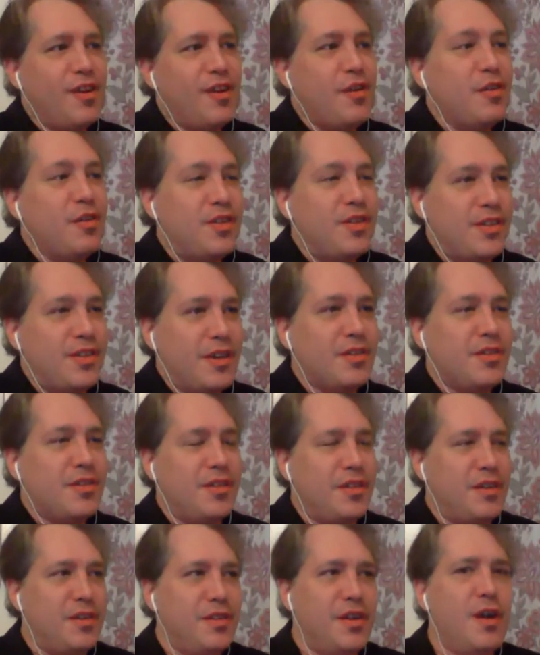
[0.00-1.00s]

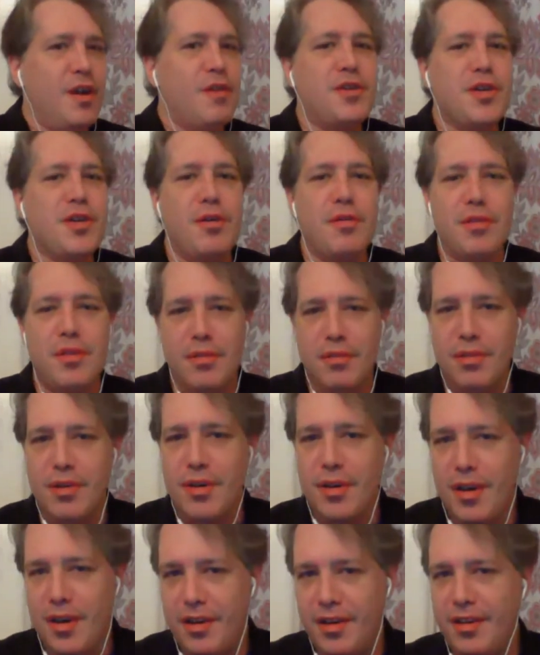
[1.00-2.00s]
seriously, no joke. You
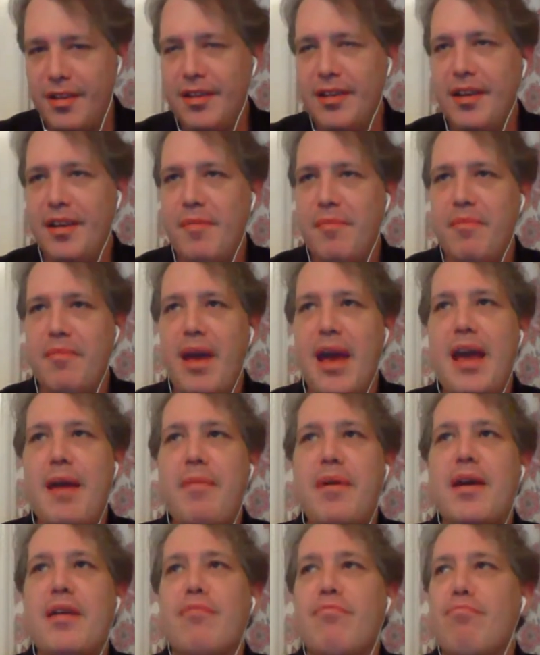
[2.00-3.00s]
look
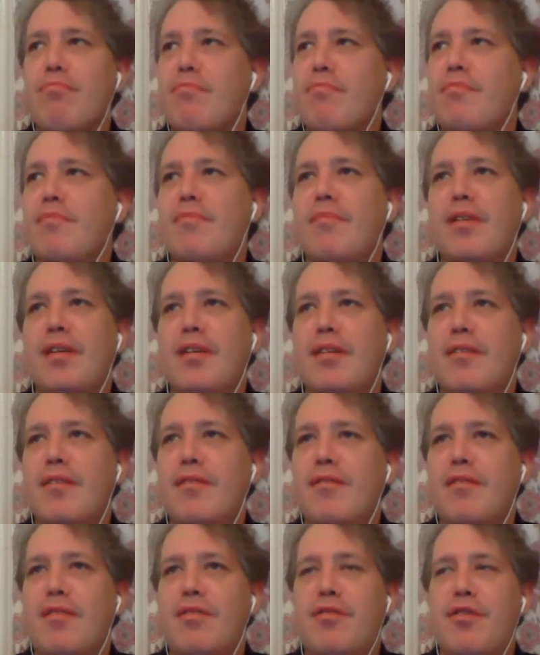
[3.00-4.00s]
maybe
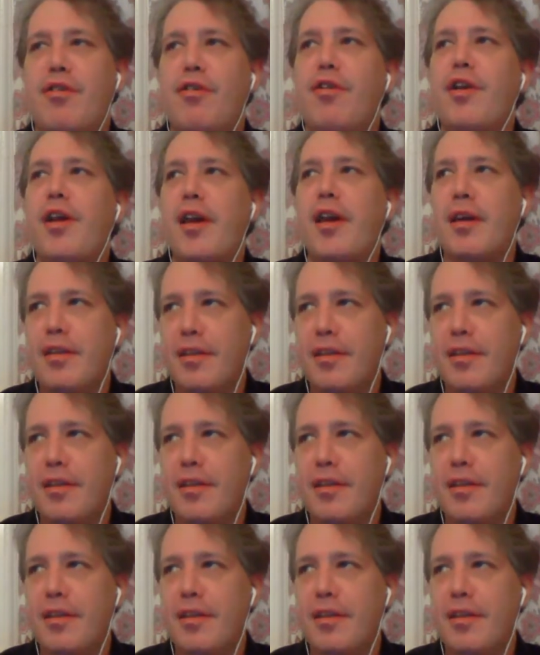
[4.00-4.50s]
30.